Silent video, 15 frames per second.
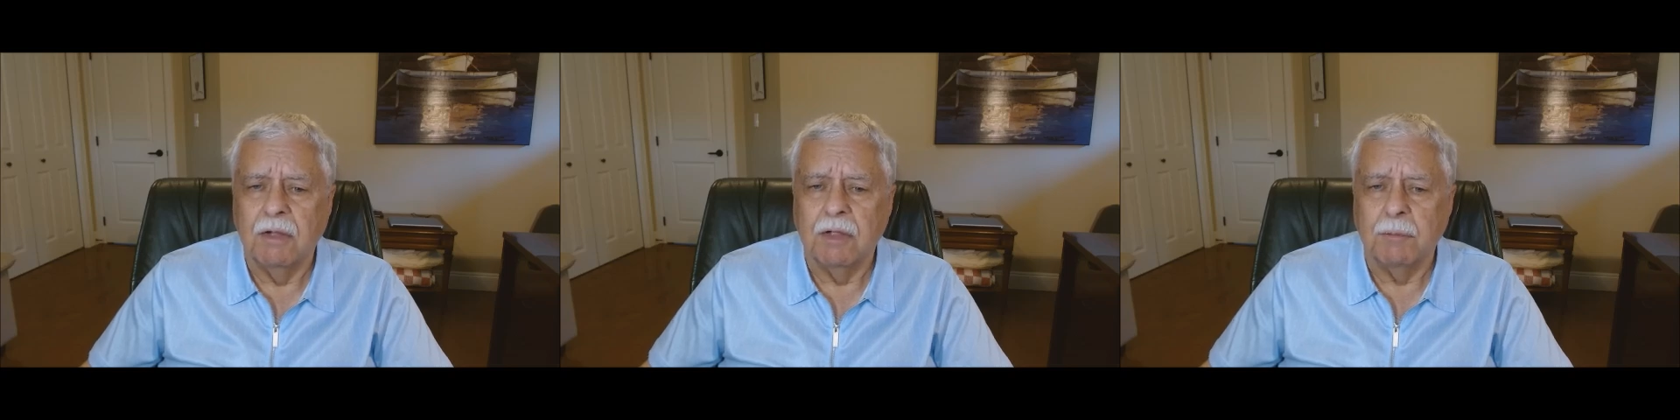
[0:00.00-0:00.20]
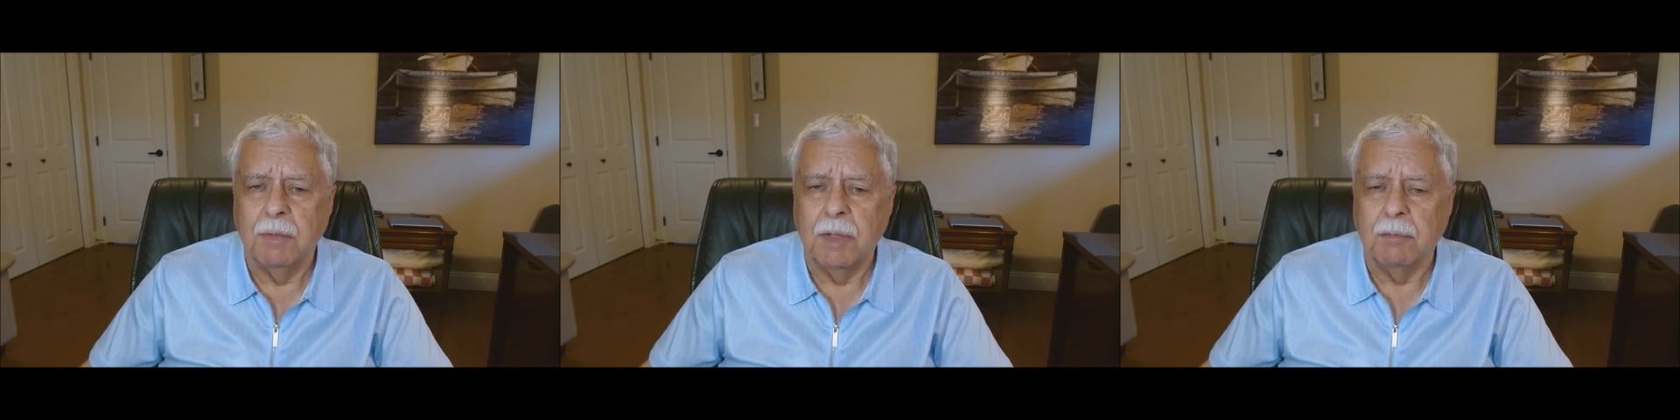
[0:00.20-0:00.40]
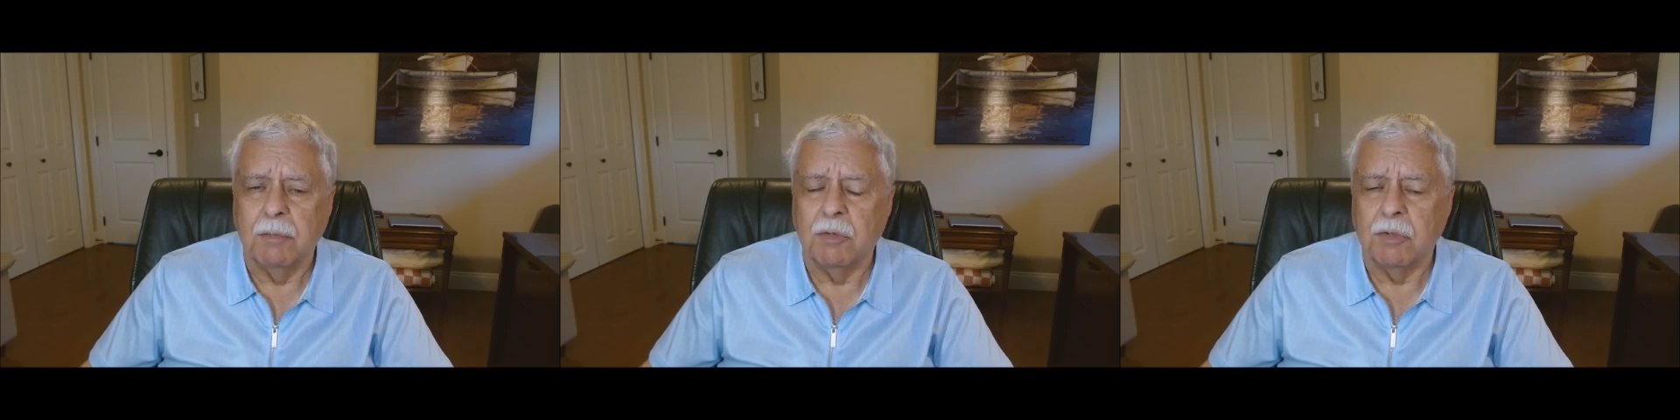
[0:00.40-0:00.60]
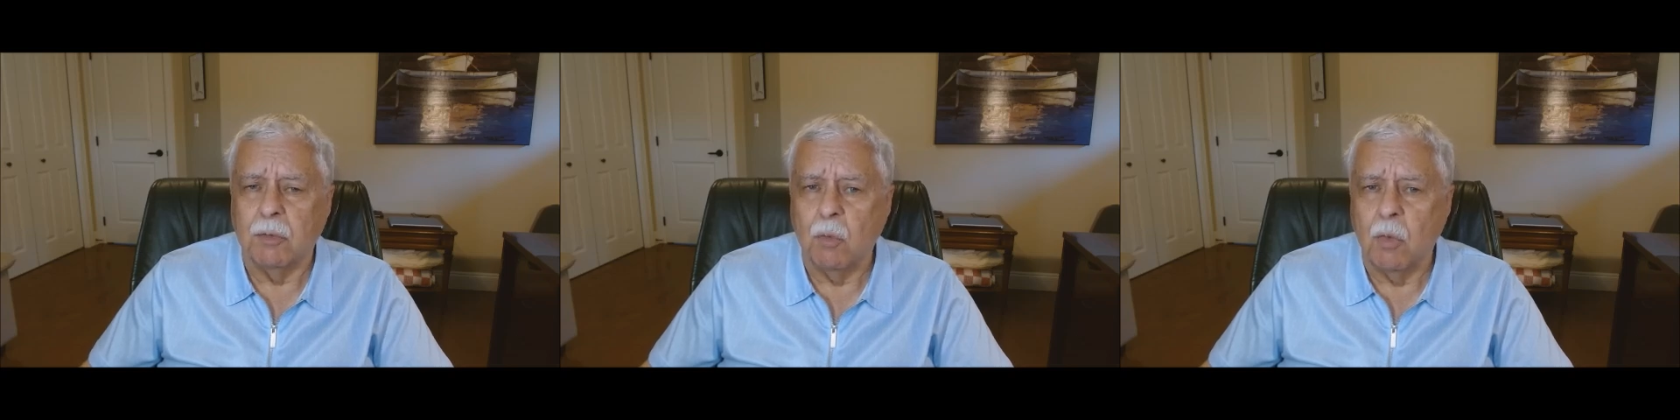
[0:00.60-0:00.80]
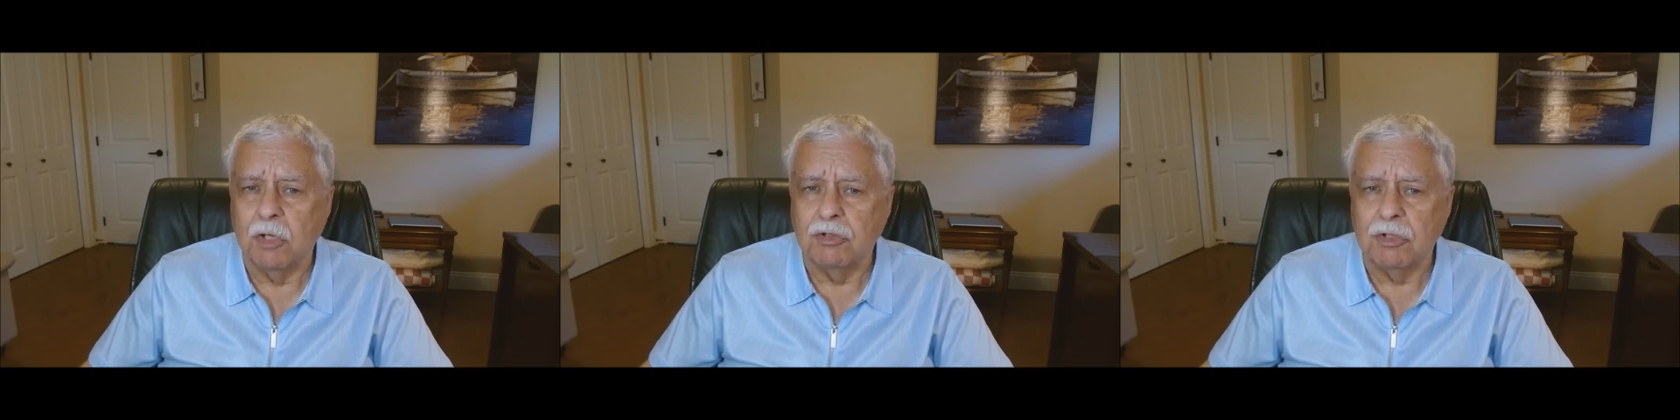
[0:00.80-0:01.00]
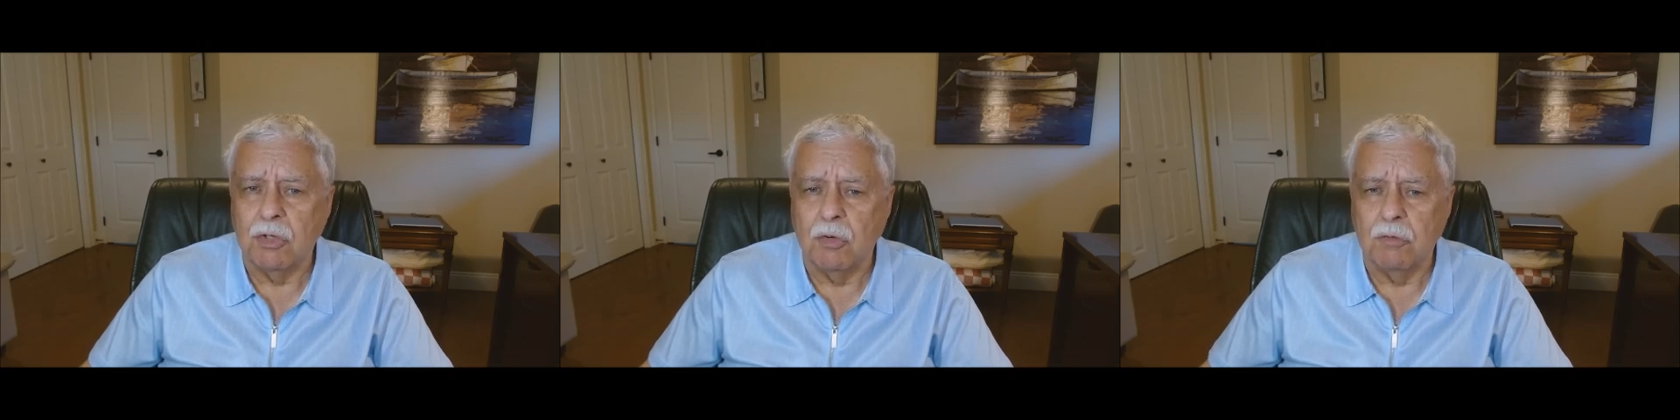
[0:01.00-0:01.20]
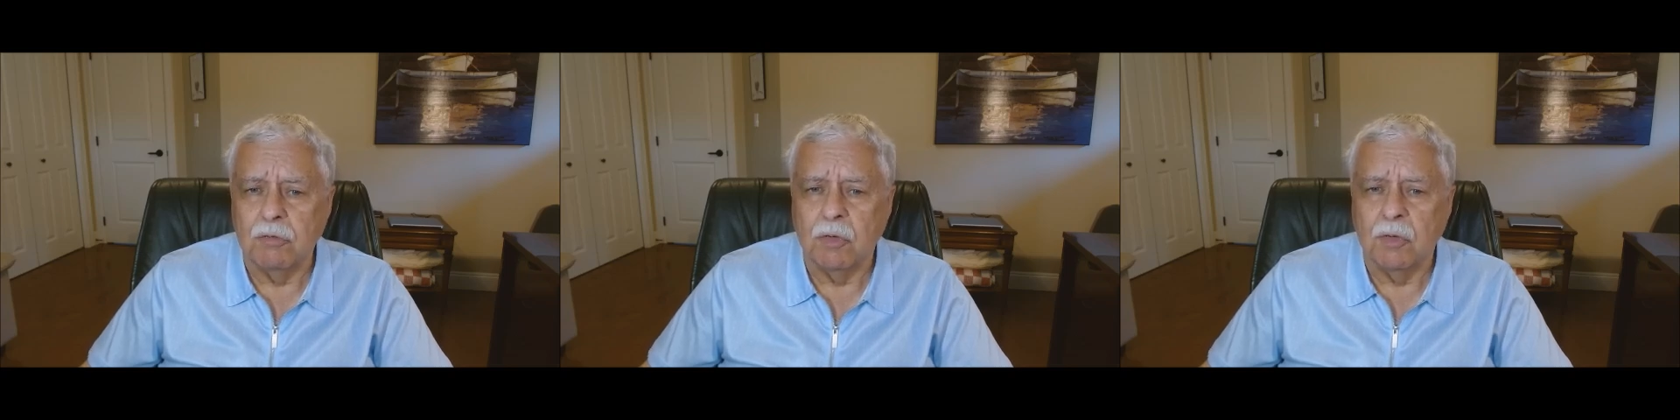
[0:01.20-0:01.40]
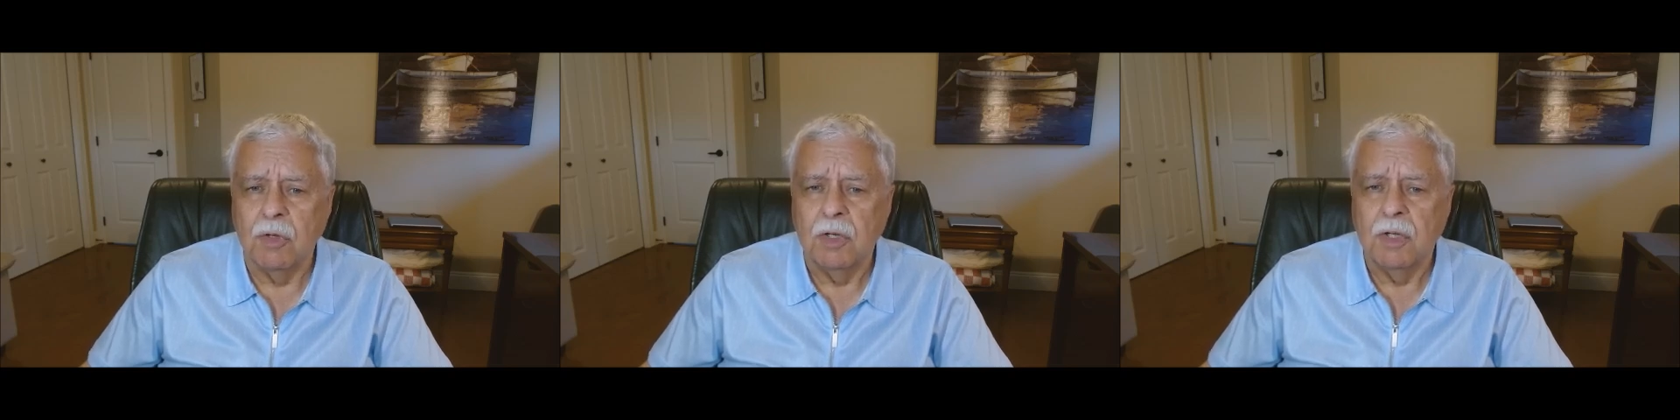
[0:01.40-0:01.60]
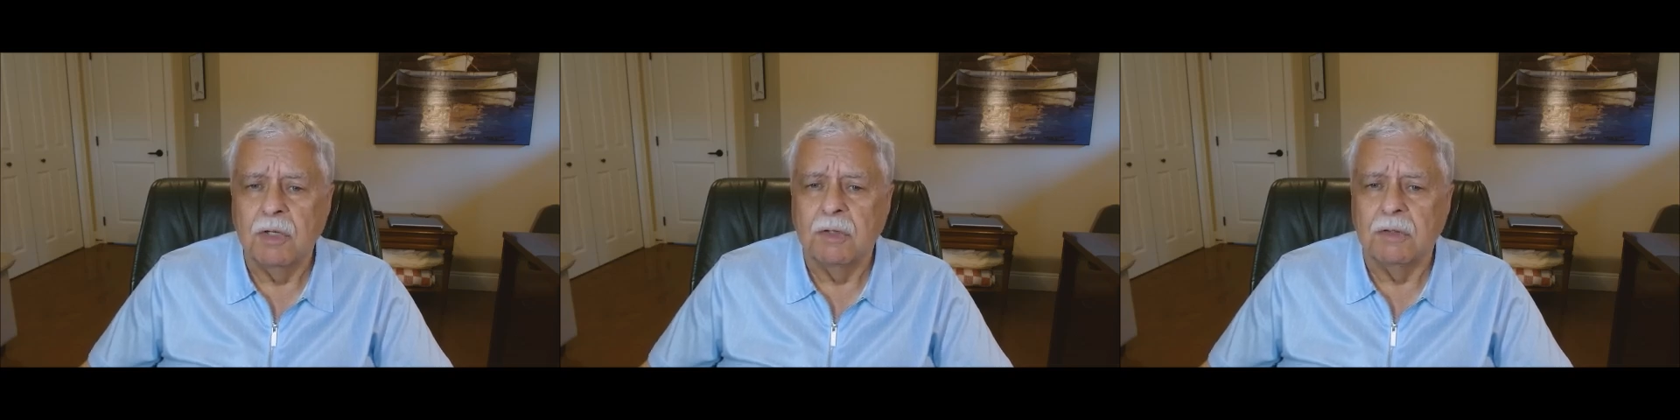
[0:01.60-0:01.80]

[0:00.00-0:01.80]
the people they're watching over,